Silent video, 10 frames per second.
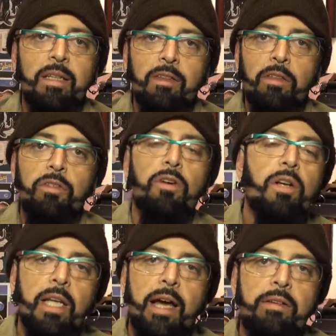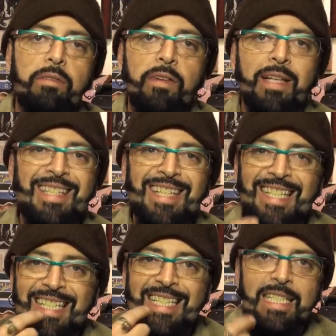And the third line of defense
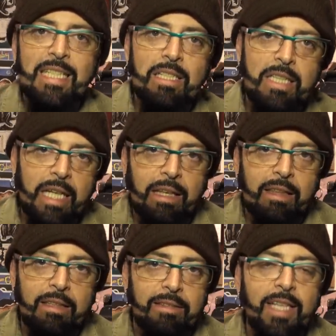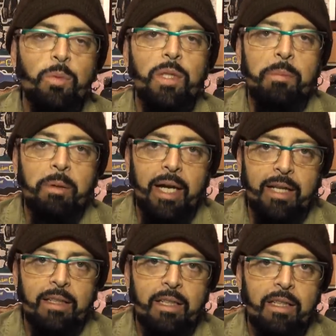is their teeth. That's when they bite.